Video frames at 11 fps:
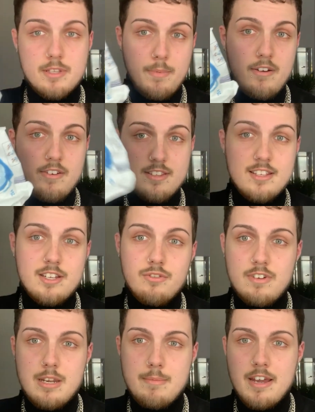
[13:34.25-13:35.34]
Apparently this is actually
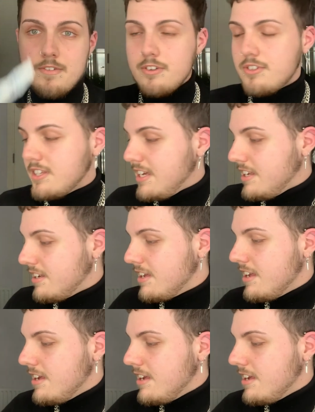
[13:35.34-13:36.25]
really bad for your skin.